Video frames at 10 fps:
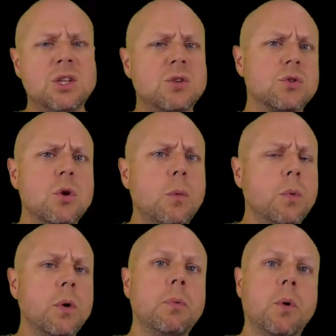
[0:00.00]
So
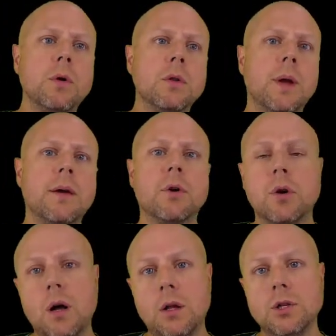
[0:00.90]
super important that we have a
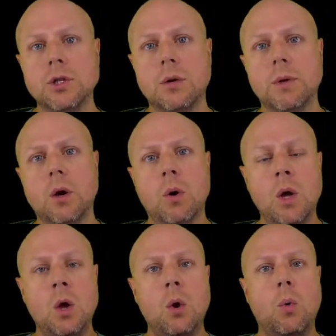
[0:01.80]
chronology, that we know
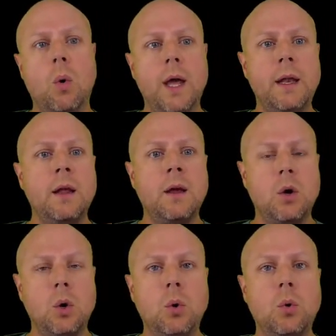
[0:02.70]

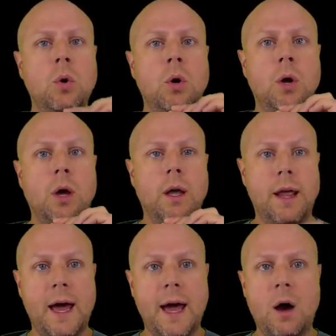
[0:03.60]
when, who,
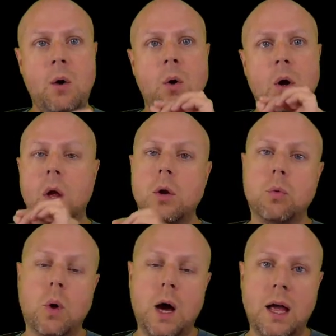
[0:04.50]
and how, and
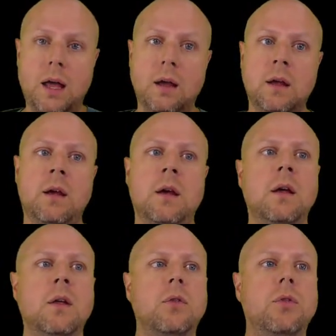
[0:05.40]
why
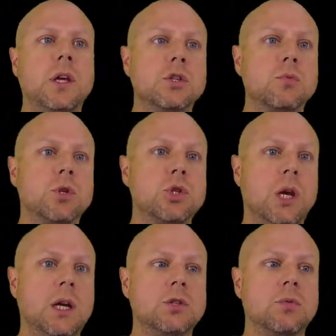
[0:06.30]
things were
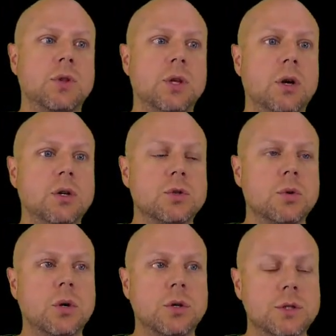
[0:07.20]
changed within our
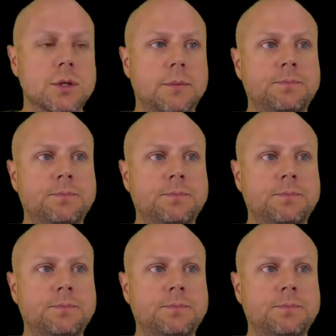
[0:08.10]
source.